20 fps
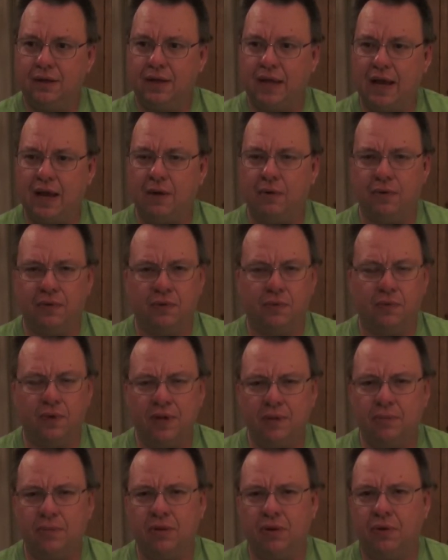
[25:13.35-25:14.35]
with the
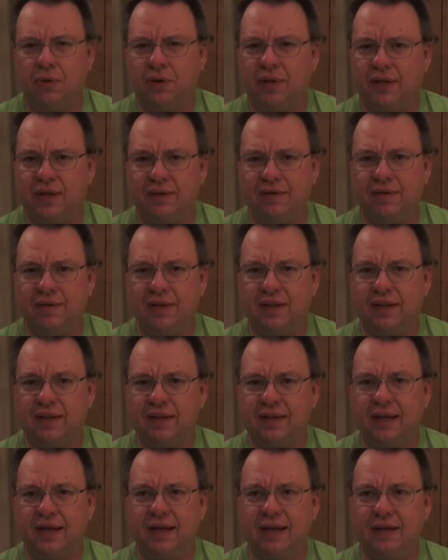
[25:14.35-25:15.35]
wind blowing and everything like
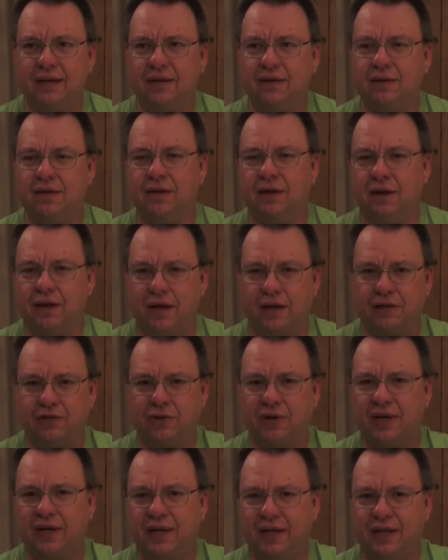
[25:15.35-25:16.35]
that, I
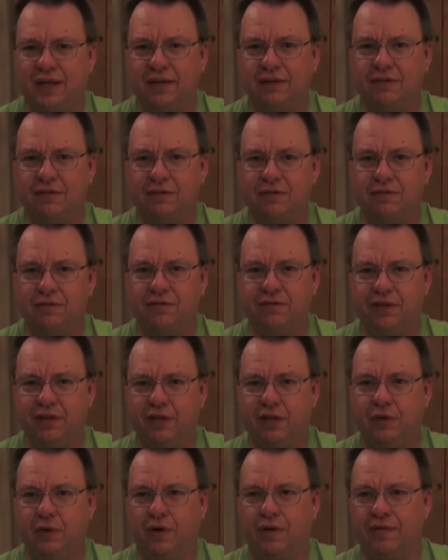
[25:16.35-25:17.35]
tried to get
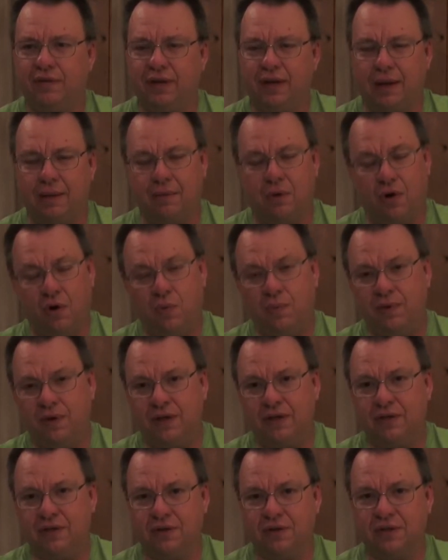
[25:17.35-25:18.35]
video of it. I'm hoping
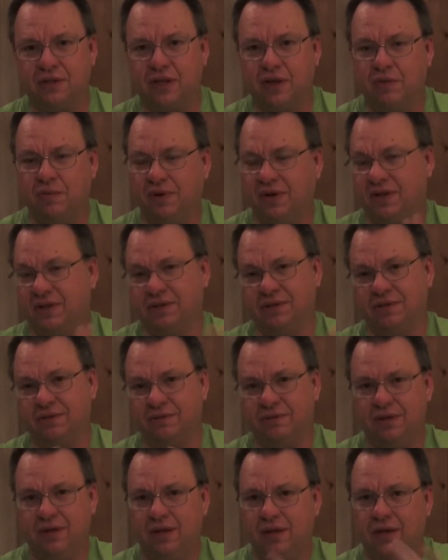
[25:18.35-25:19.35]
it turns out, because
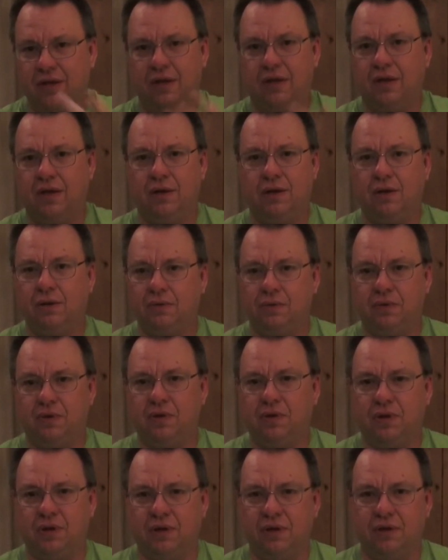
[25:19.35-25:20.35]
with
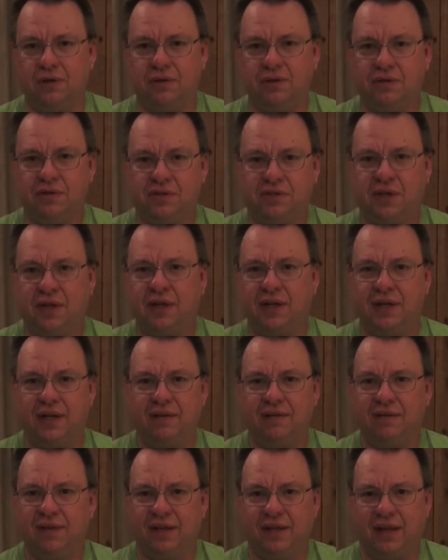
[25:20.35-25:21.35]
the sun and
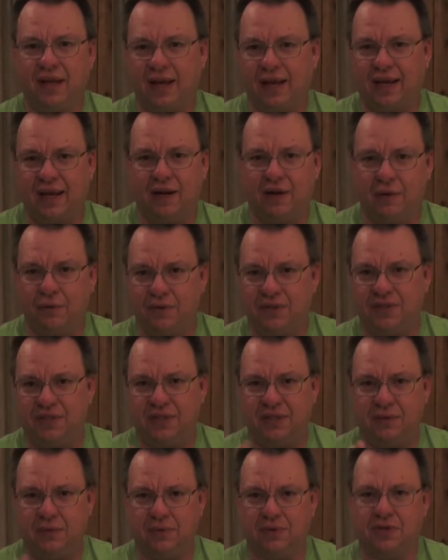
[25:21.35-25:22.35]
everything, I can't always
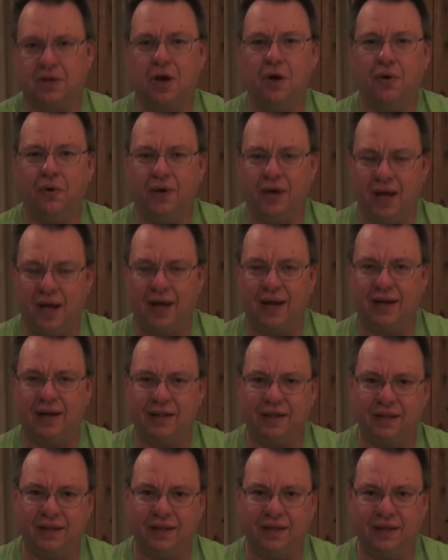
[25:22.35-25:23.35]
see what's going on
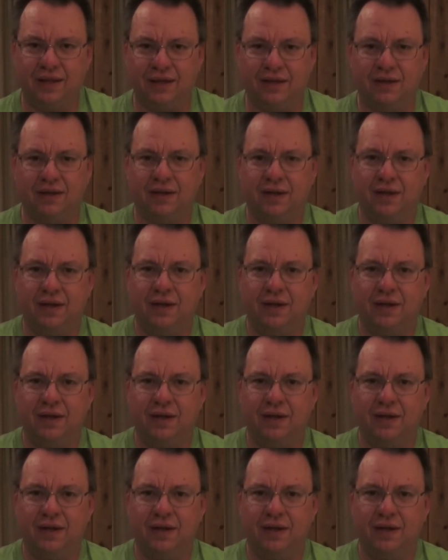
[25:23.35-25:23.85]
in the